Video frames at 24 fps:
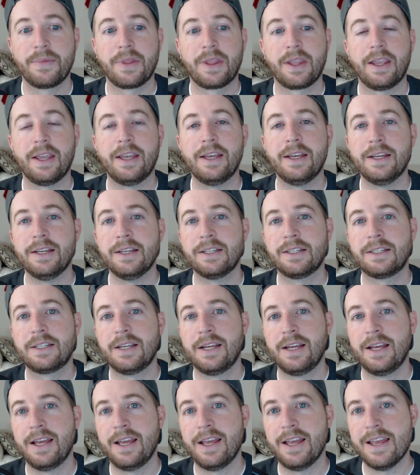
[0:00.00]
is
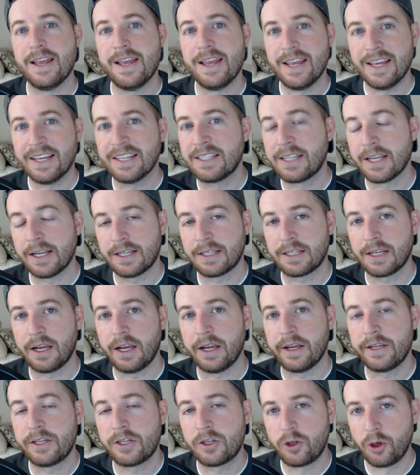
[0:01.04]
this a
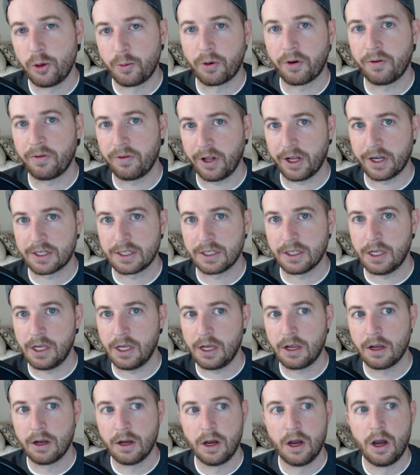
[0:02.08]
Superflex
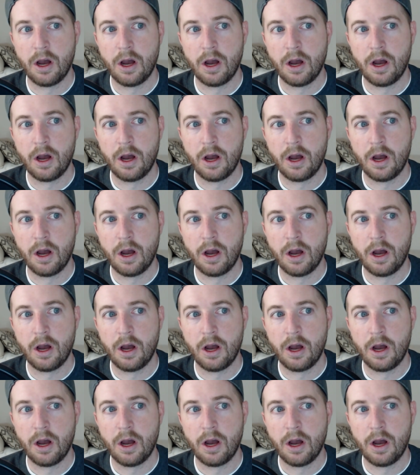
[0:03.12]
league?